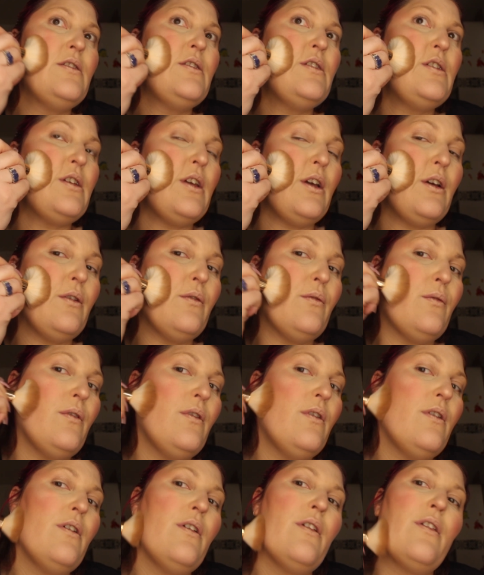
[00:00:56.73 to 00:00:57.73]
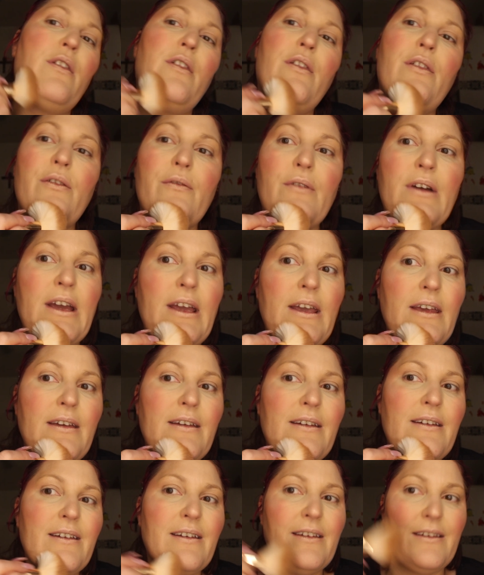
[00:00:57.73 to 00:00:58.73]
2, 3.
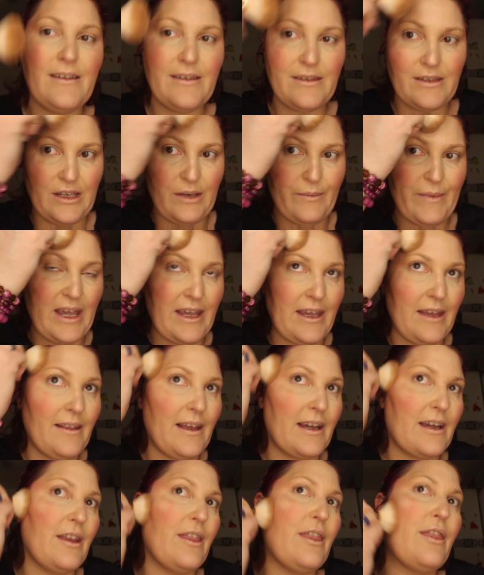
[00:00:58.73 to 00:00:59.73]
So you're making like a